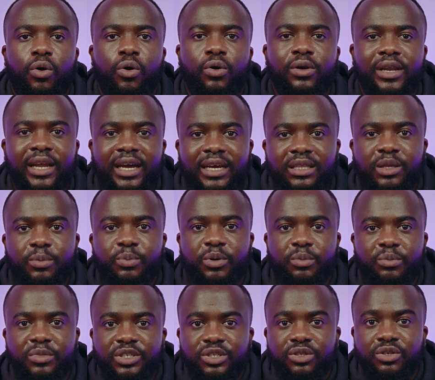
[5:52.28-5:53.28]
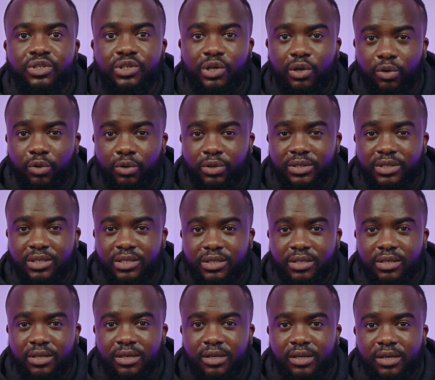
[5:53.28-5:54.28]
Unlike the permissions clause,
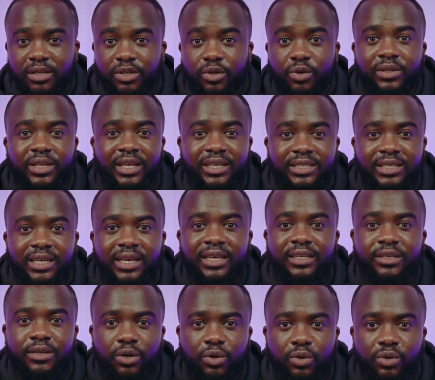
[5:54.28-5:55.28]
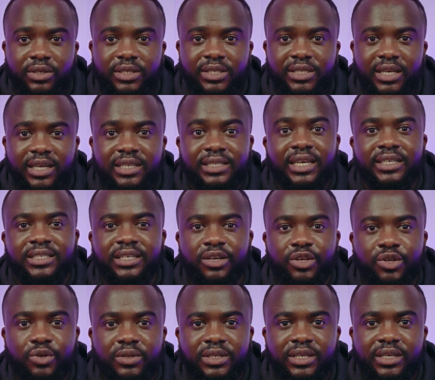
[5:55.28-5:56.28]
the authenticate clause is
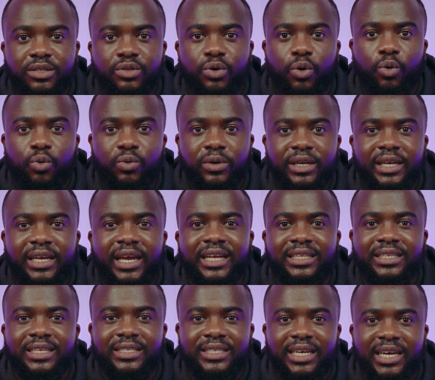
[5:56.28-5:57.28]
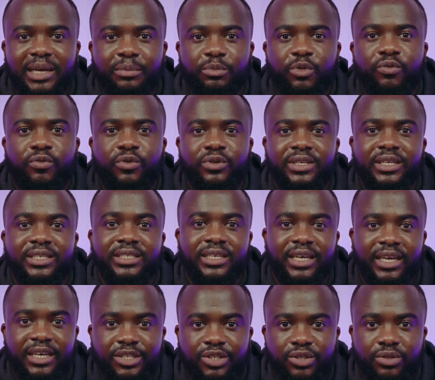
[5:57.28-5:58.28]
executed only at the time of
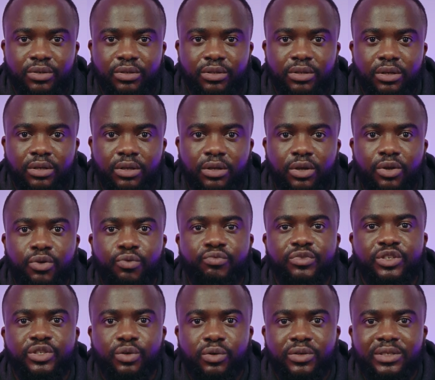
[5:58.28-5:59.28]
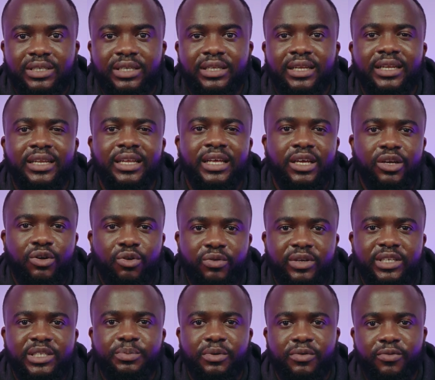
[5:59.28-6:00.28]
authentication, resulting in
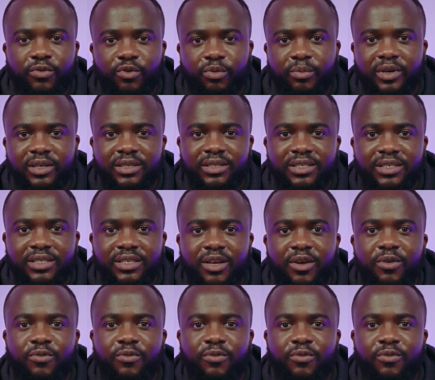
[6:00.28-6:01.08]
increased performance